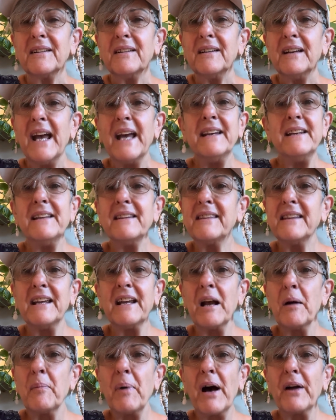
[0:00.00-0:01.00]
anything
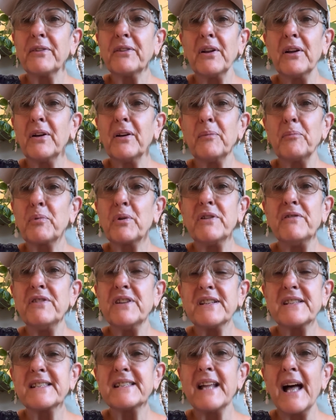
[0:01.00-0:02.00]
about the
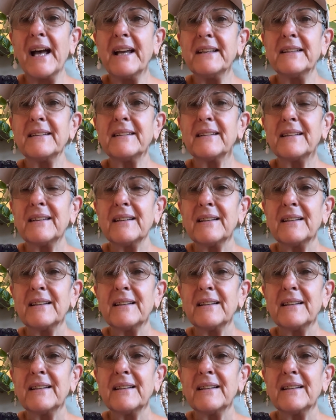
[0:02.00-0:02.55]
previous night,